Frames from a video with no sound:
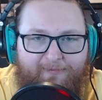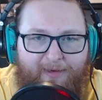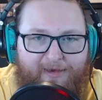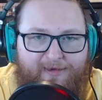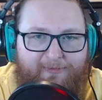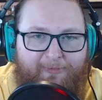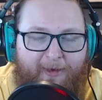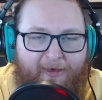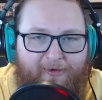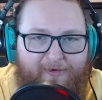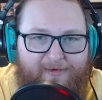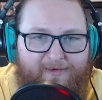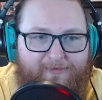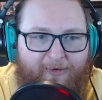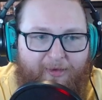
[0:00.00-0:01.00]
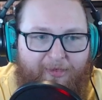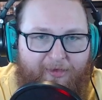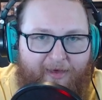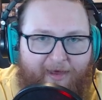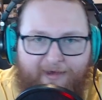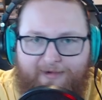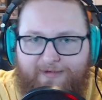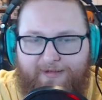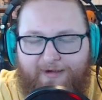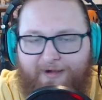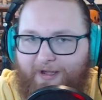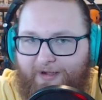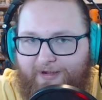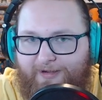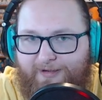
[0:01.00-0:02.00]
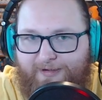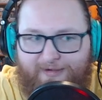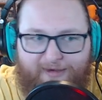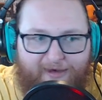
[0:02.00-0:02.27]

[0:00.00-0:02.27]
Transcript: best pals with X and X.